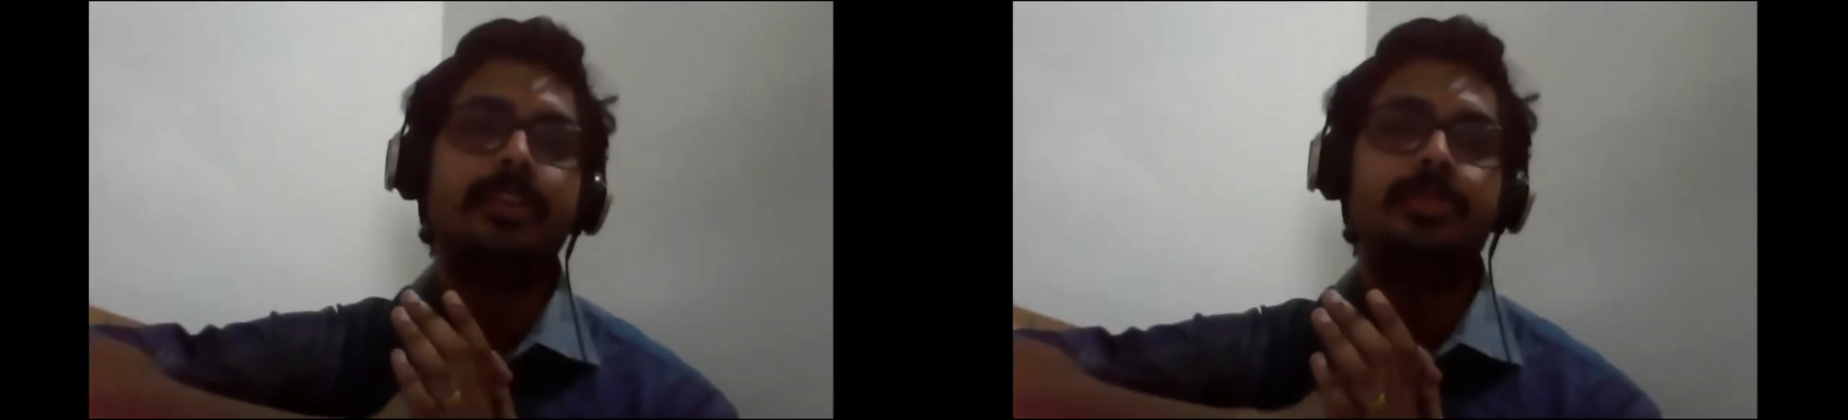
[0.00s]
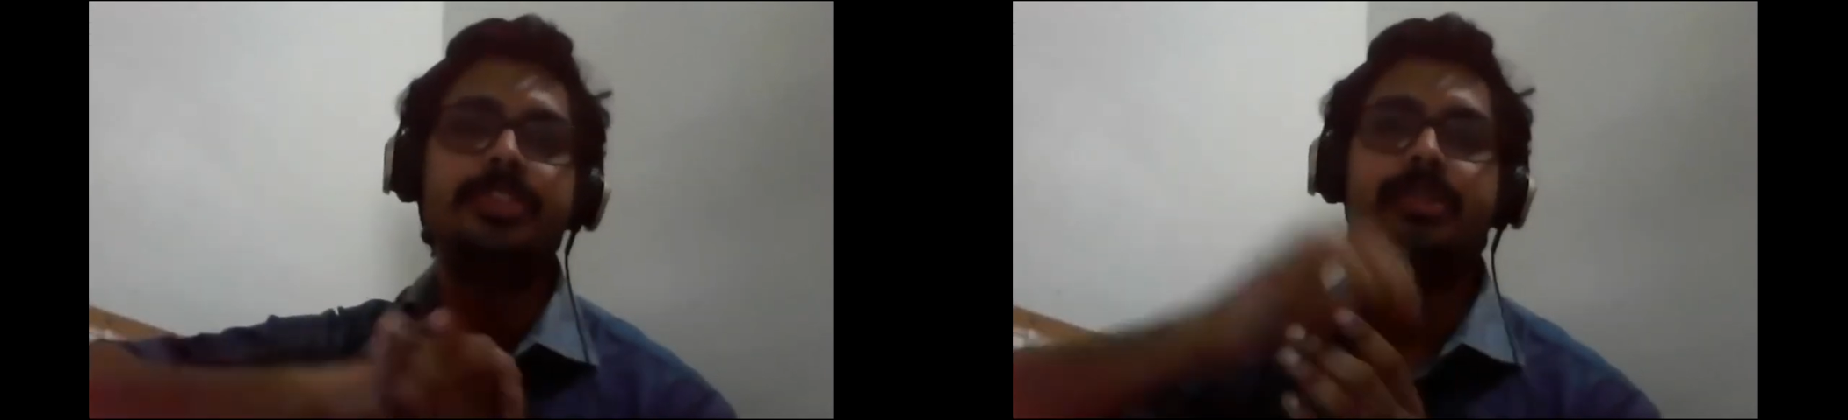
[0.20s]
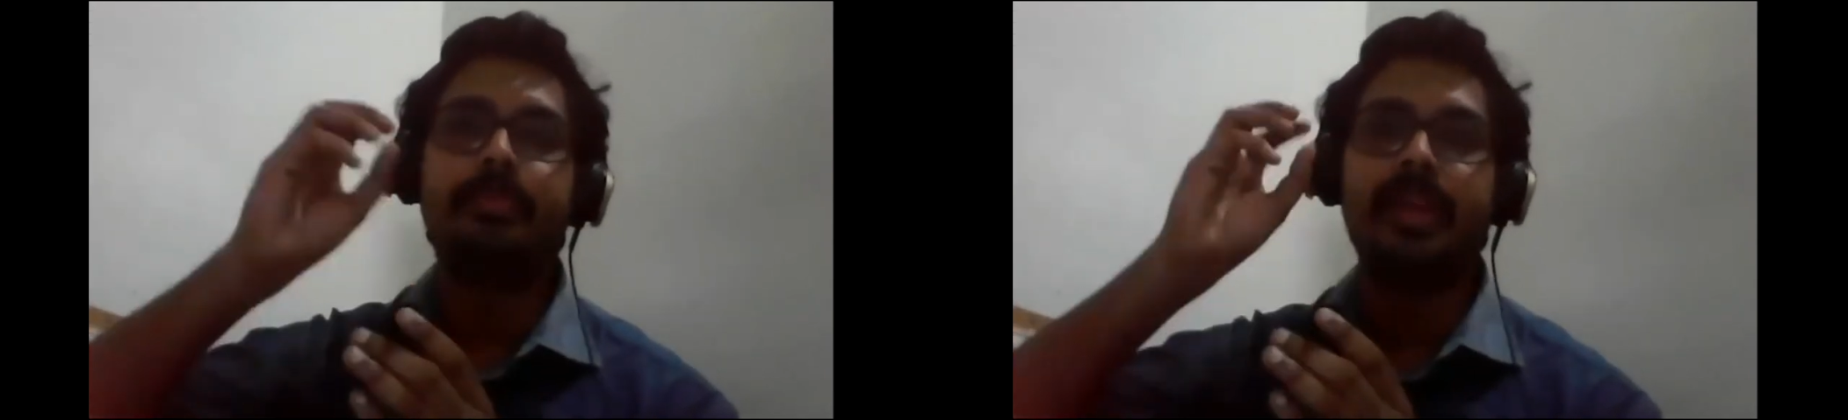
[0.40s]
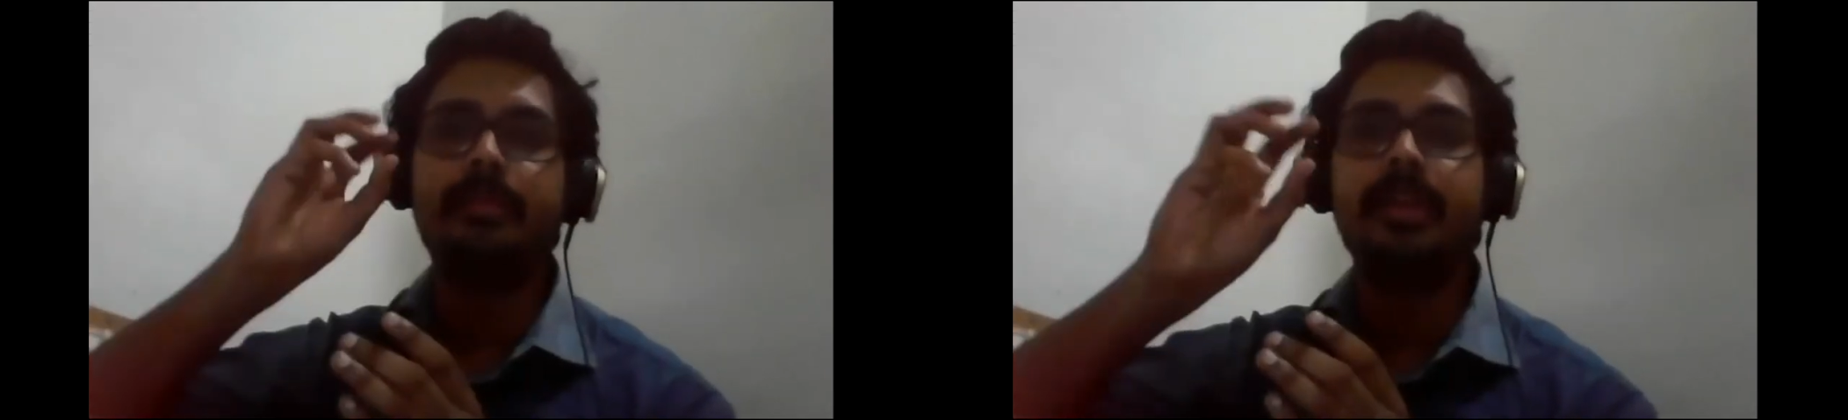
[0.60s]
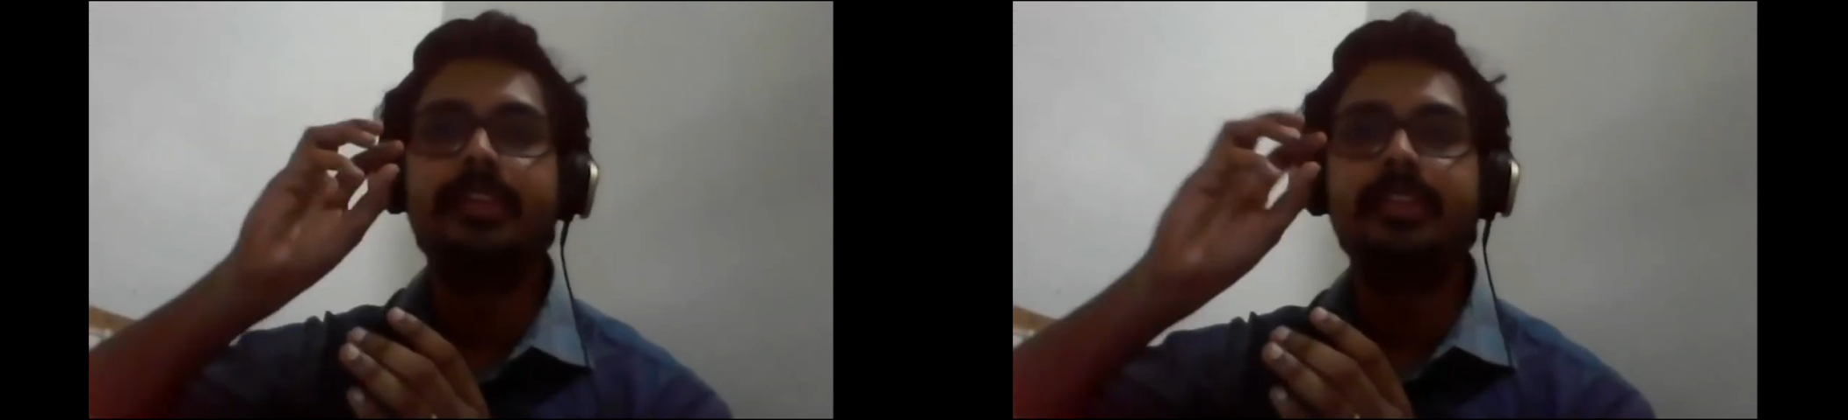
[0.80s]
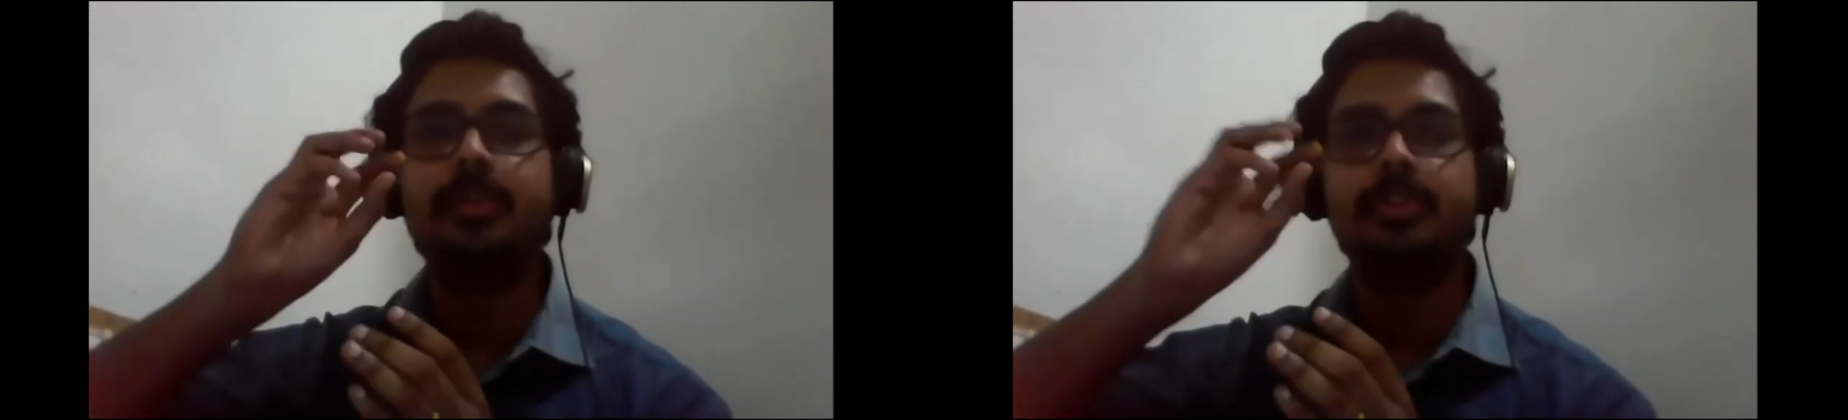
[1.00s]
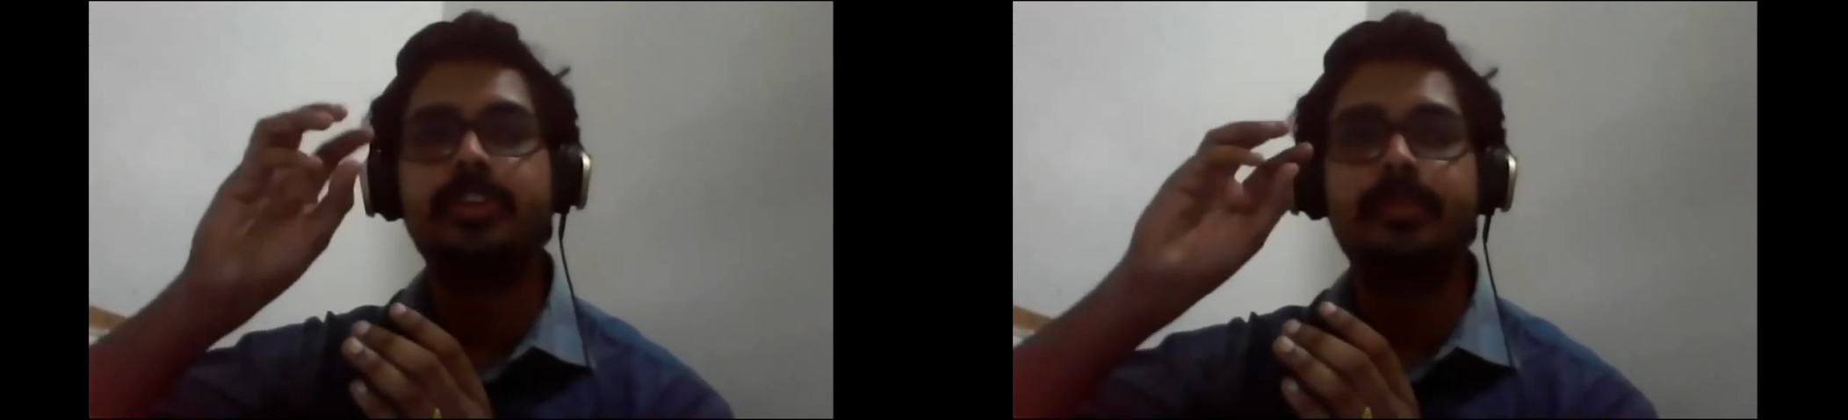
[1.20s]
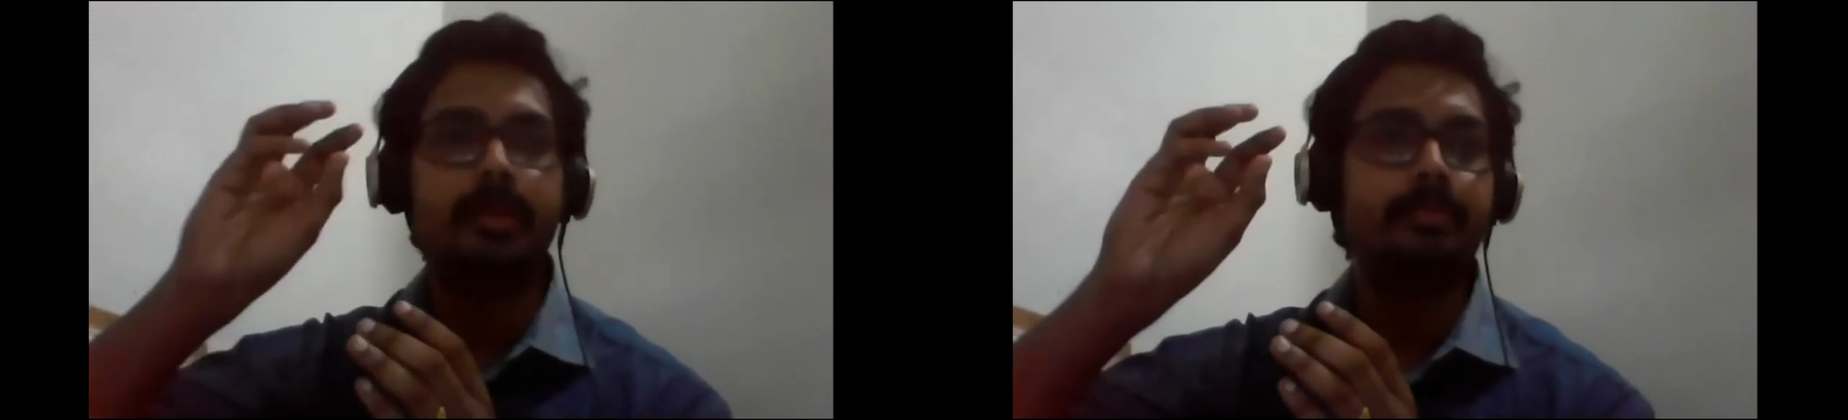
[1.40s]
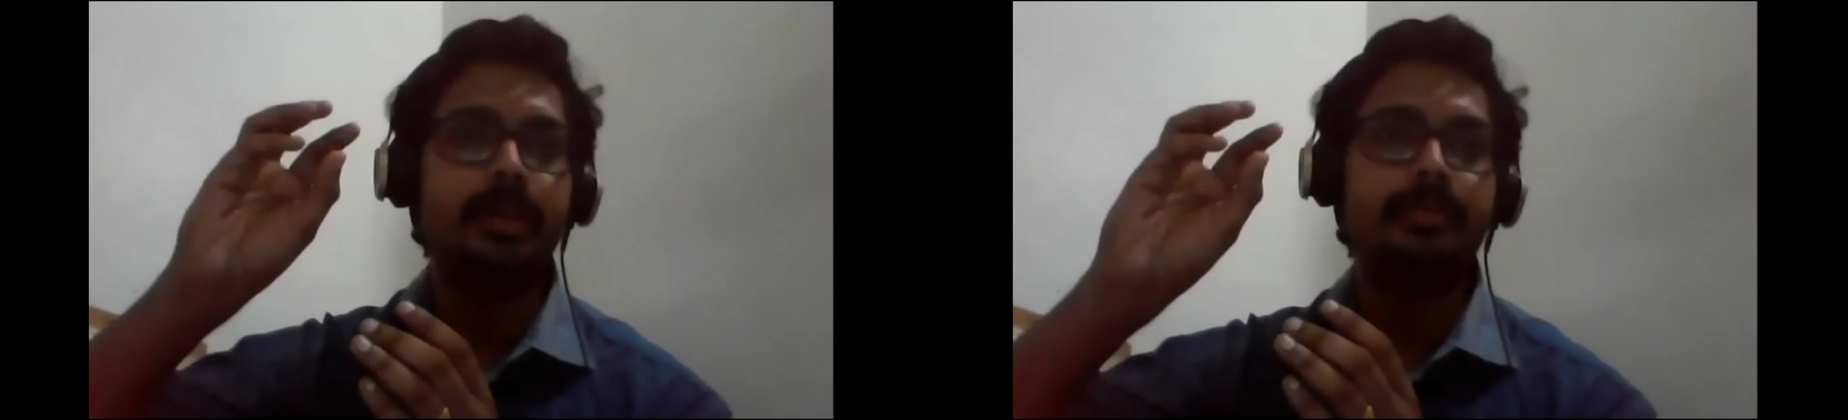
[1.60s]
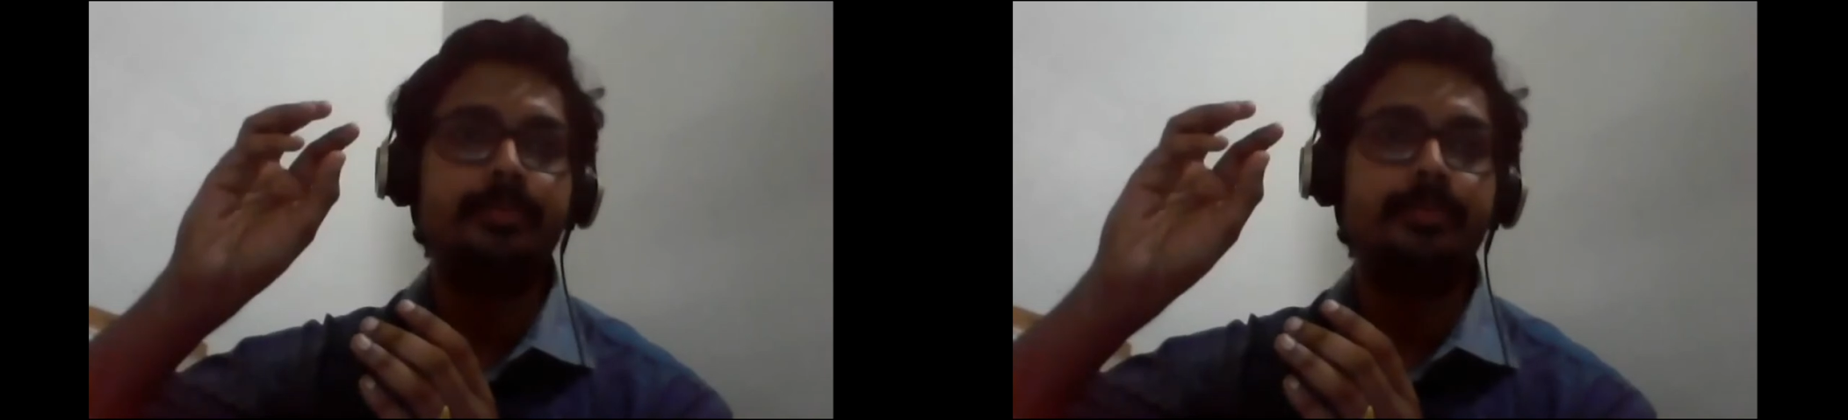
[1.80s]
So this is the primary thing you should remember.